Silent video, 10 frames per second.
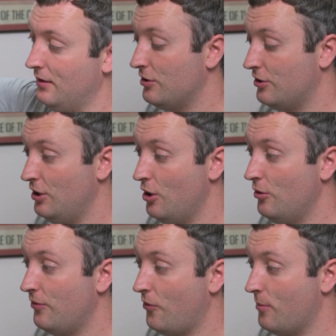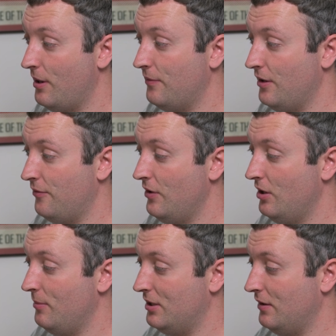So to load 4x5
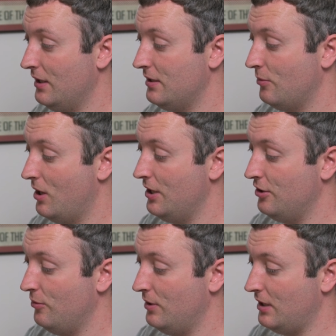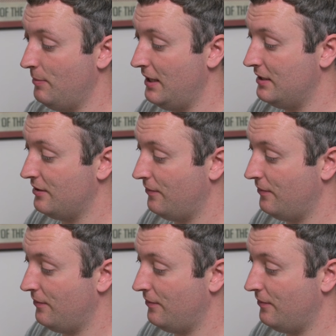film into this, what I do is I place the